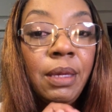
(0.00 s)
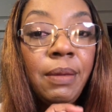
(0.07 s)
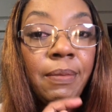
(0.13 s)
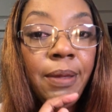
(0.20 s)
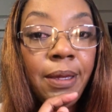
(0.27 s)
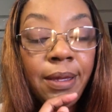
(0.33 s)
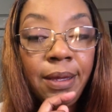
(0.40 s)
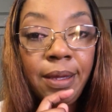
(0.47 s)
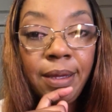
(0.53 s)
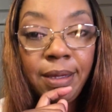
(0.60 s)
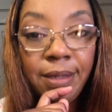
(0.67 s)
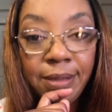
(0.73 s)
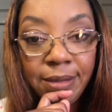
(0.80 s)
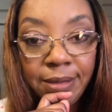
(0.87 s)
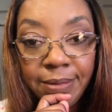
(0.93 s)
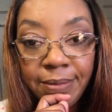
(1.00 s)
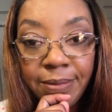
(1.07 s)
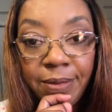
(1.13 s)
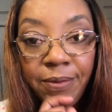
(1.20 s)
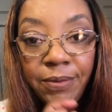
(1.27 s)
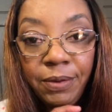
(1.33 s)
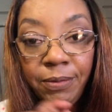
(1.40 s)
because,
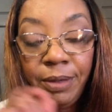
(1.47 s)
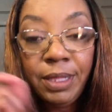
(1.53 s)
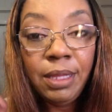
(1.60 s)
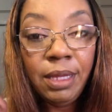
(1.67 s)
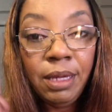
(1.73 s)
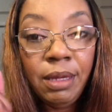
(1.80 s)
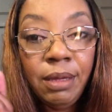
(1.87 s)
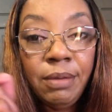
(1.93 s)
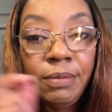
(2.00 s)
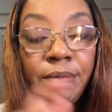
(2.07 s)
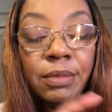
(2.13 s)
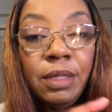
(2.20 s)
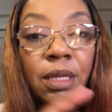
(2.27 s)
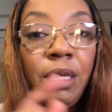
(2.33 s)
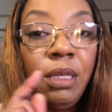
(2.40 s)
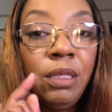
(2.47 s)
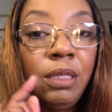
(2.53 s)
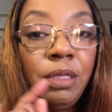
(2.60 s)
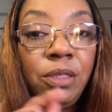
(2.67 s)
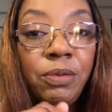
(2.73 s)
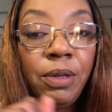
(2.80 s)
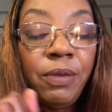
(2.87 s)
for one thing, the
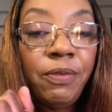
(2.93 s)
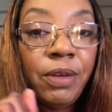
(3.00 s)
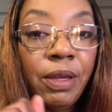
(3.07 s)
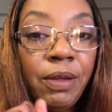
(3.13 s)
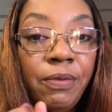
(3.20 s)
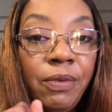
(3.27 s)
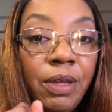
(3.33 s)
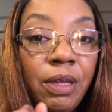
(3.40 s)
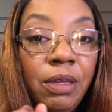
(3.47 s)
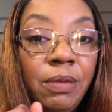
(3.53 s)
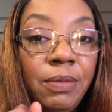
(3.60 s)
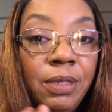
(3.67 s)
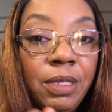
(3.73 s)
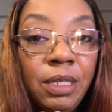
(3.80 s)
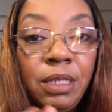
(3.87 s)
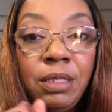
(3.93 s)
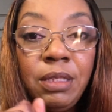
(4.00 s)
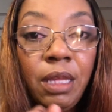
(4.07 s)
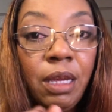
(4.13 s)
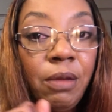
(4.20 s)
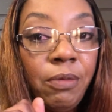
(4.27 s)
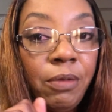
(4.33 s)
25 volume does
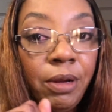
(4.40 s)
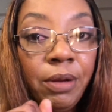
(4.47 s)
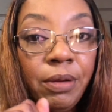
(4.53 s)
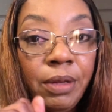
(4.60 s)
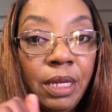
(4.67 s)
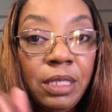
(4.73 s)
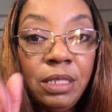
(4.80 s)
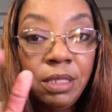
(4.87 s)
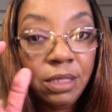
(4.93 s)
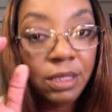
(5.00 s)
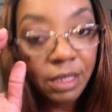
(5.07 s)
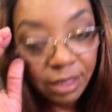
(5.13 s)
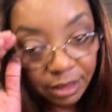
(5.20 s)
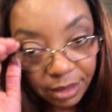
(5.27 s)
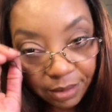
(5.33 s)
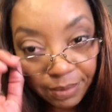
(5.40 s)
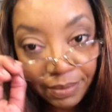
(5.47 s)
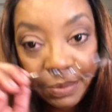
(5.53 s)
not work. It just doesn't.